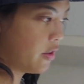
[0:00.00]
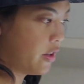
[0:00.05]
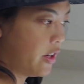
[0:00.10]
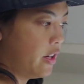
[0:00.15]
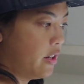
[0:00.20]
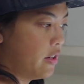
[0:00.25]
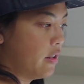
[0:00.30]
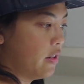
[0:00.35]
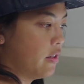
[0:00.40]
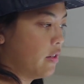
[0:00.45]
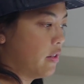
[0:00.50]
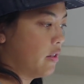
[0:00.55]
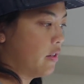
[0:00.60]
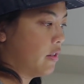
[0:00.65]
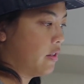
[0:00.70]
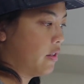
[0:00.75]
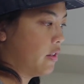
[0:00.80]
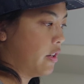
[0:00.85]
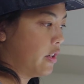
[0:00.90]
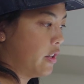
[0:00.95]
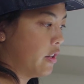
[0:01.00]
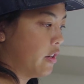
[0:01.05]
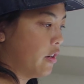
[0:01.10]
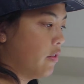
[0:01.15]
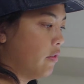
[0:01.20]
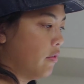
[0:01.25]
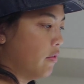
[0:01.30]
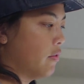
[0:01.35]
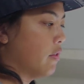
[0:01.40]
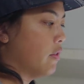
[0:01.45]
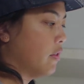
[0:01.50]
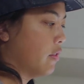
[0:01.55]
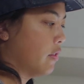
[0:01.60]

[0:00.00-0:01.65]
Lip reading: right, there you go,